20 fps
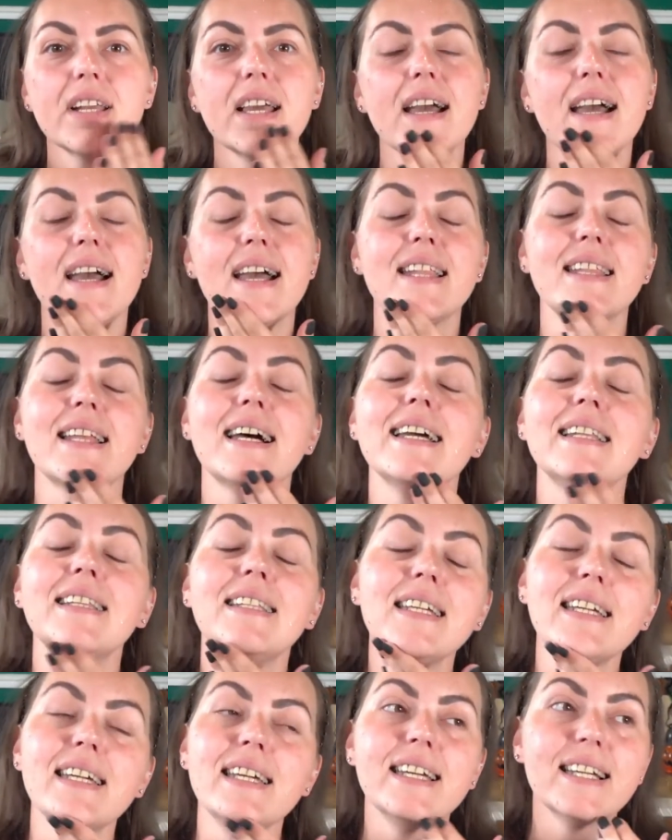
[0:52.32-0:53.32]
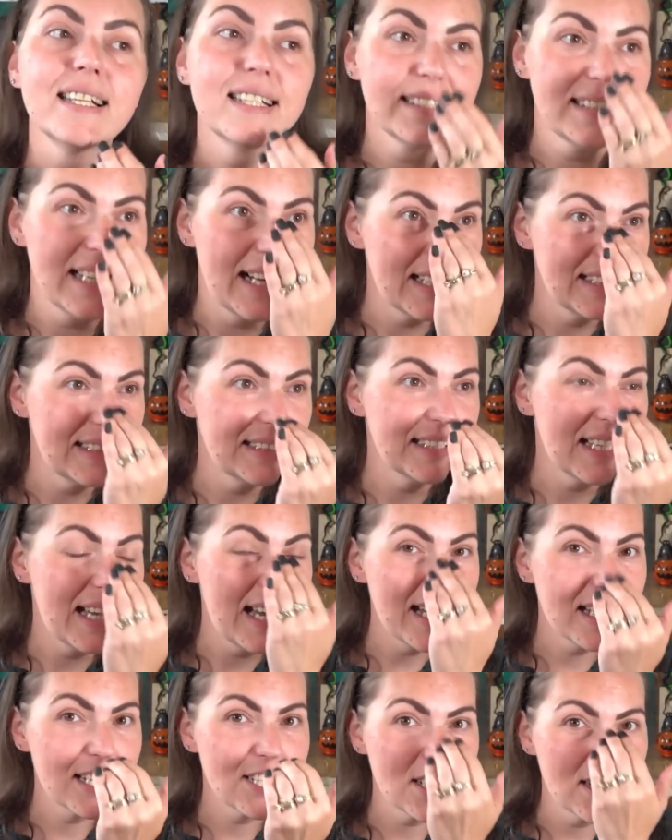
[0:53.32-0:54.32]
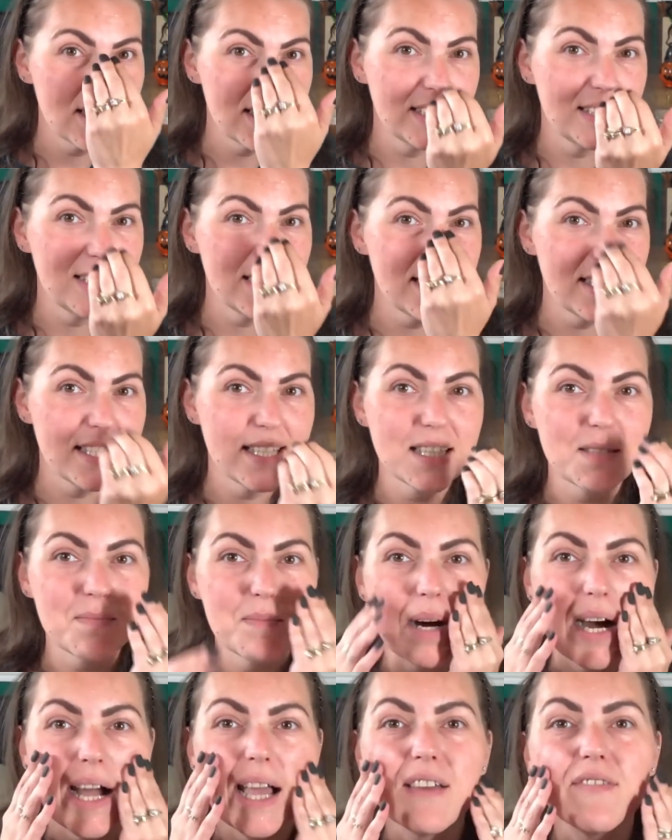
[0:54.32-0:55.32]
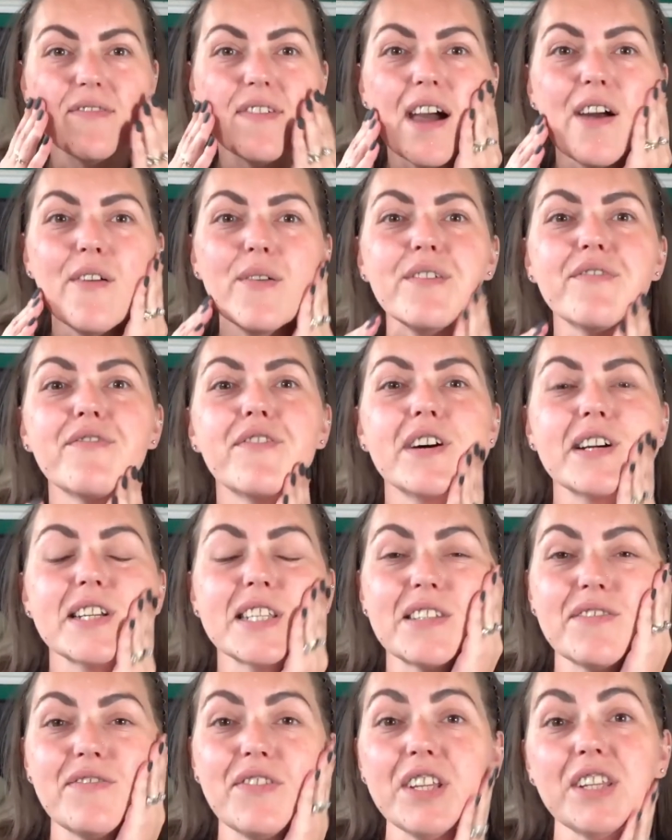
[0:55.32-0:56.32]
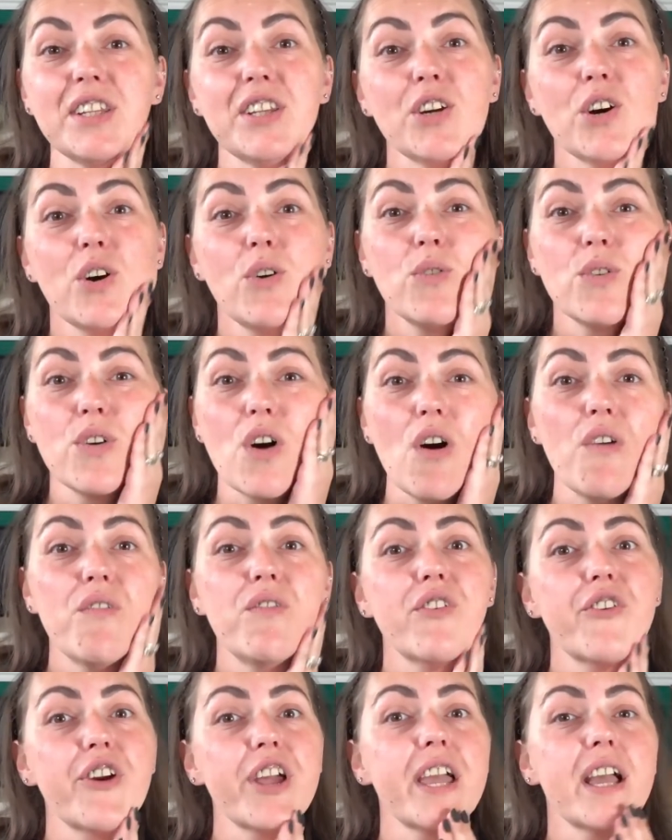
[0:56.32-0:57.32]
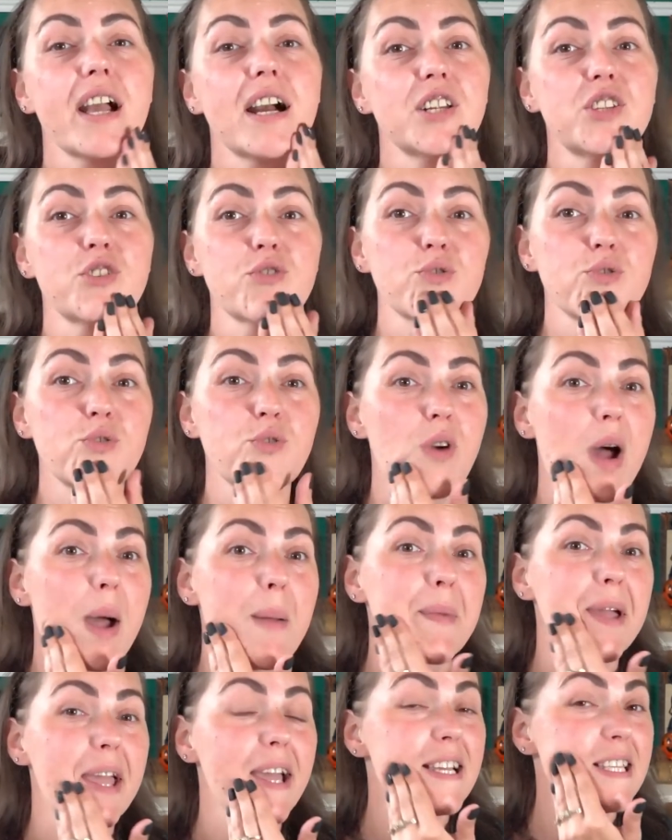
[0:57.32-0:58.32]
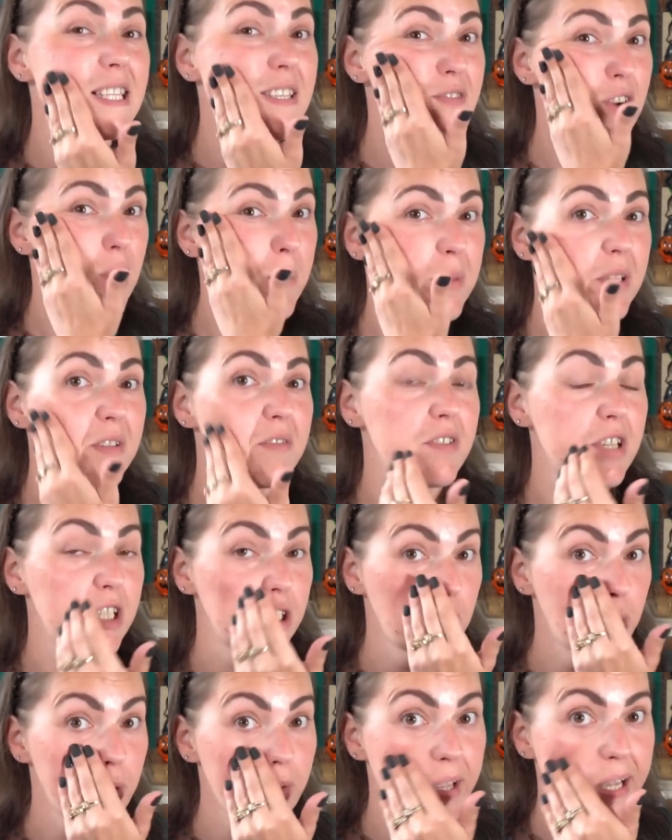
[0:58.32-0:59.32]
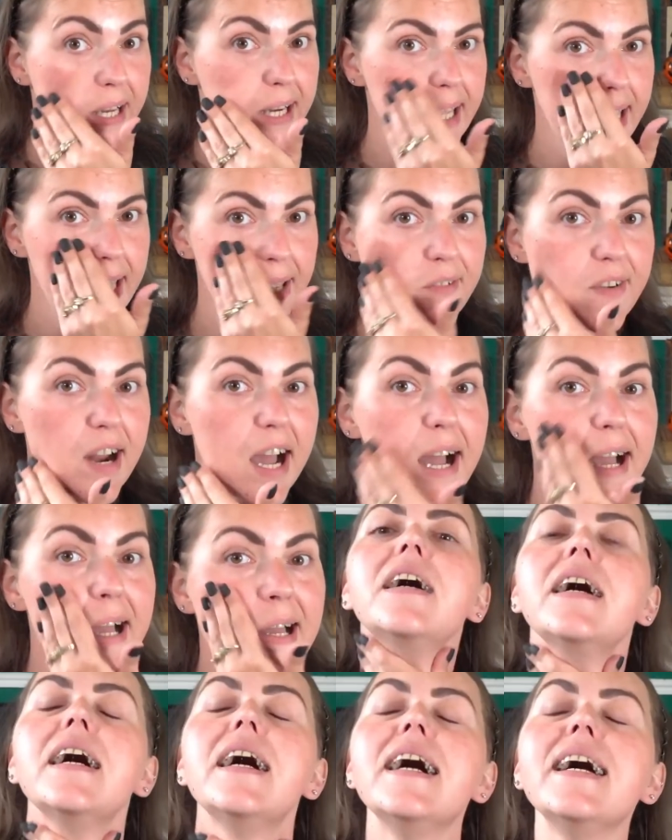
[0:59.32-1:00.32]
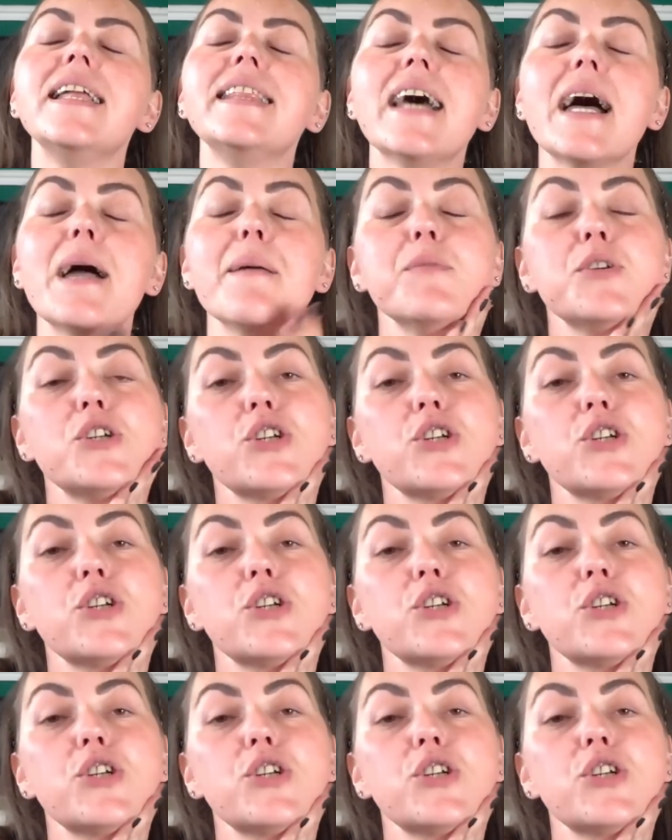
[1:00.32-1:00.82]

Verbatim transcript: And I think that actually this is my very first video covering a true crime case from the Victorian era. And I'm